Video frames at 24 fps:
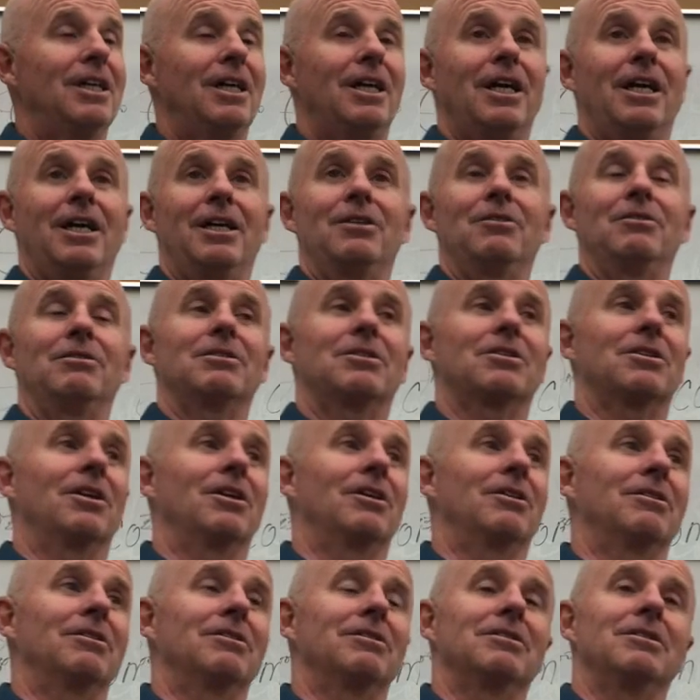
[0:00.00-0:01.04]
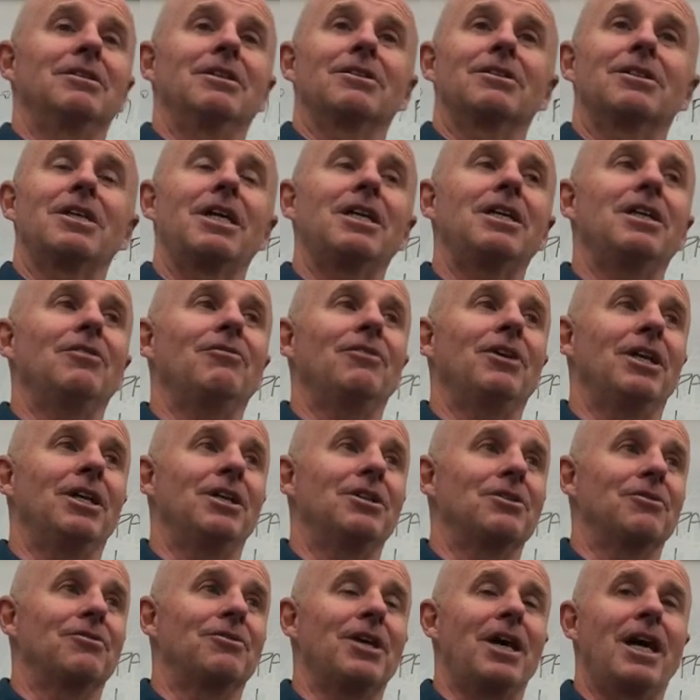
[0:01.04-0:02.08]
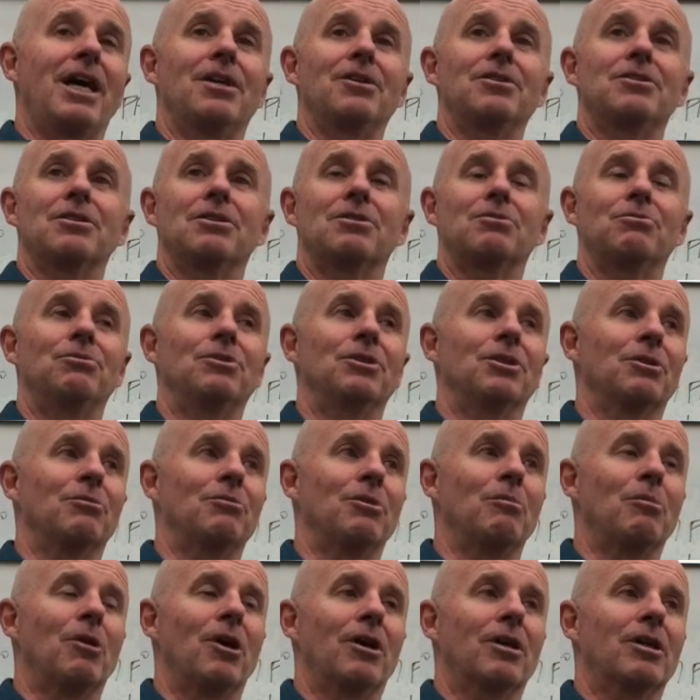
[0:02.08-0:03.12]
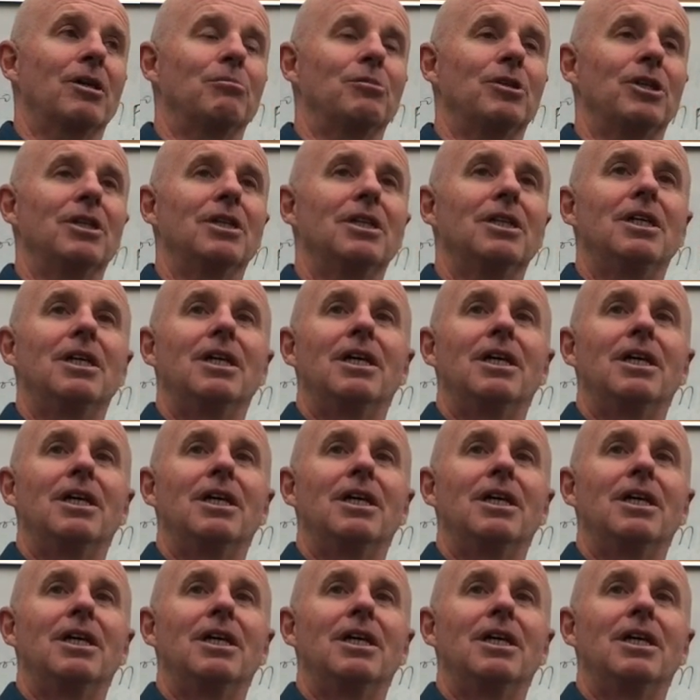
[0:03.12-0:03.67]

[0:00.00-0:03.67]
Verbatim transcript: And so, taking advantage of that is just really remarkable.